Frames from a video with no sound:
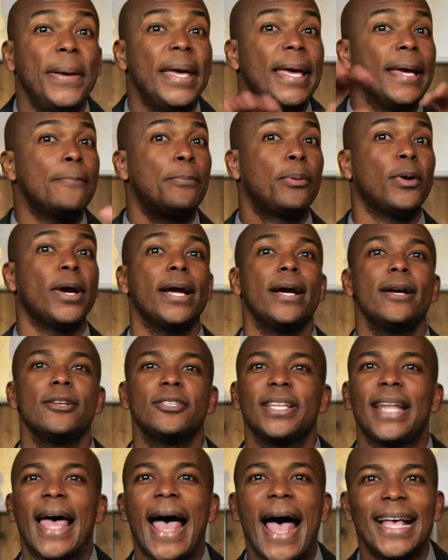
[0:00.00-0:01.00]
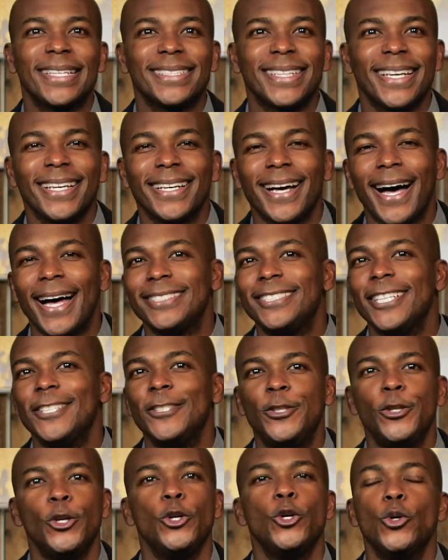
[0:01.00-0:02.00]
big prayers and asking God to
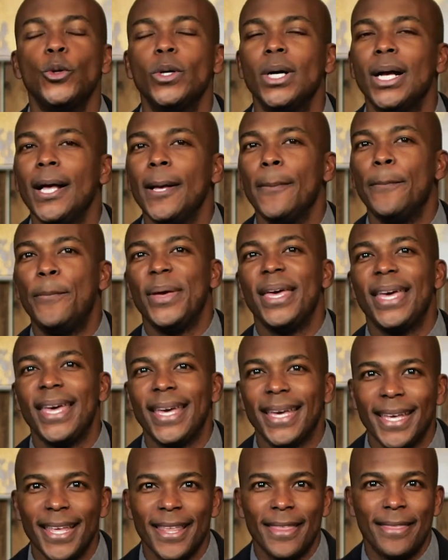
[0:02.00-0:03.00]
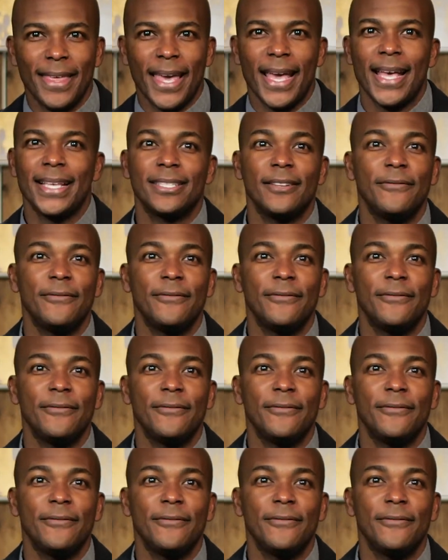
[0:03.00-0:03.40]
do big things.